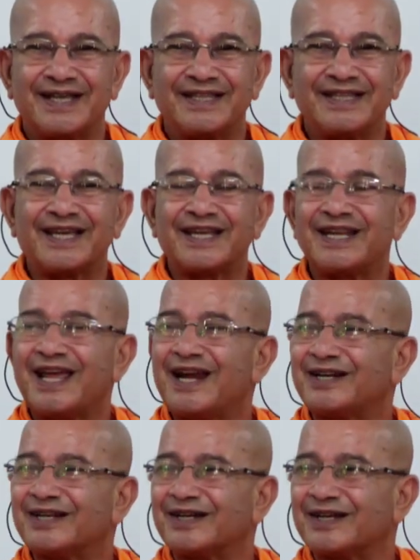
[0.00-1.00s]
the
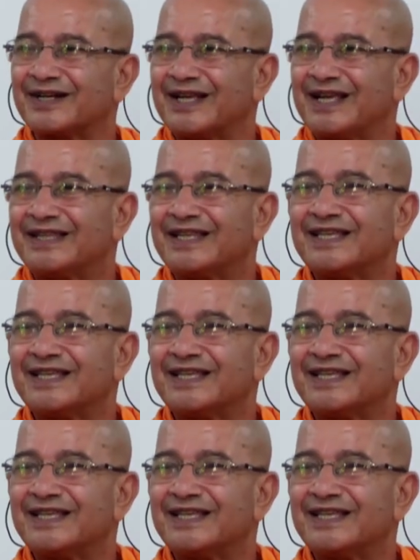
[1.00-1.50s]
creator, the